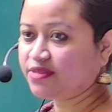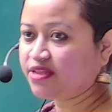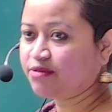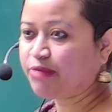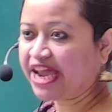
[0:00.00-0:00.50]

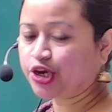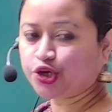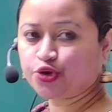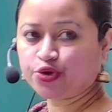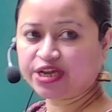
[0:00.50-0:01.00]

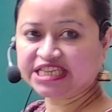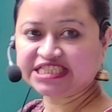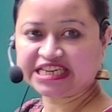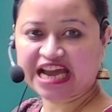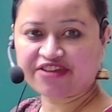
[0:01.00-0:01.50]
Micro is
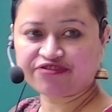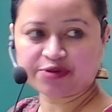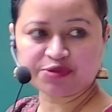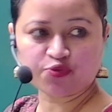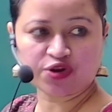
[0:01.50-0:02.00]
derived from
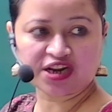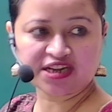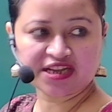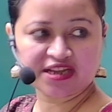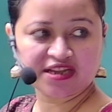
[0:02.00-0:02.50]
the word
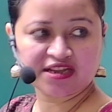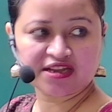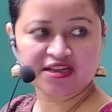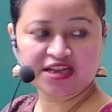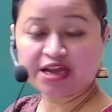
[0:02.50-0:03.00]

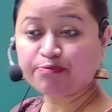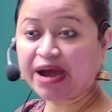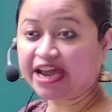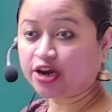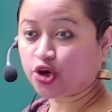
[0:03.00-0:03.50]

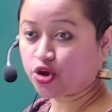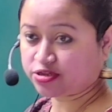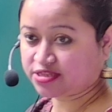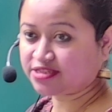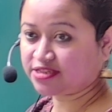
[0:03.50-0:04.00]

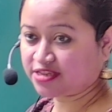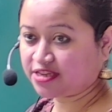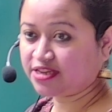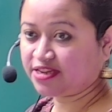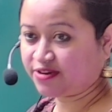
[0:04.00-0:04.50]
micros,
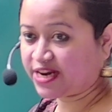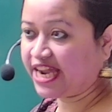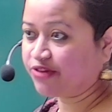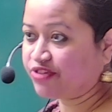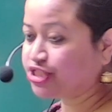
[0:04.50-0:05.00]

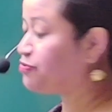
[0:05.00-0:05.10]
right? Which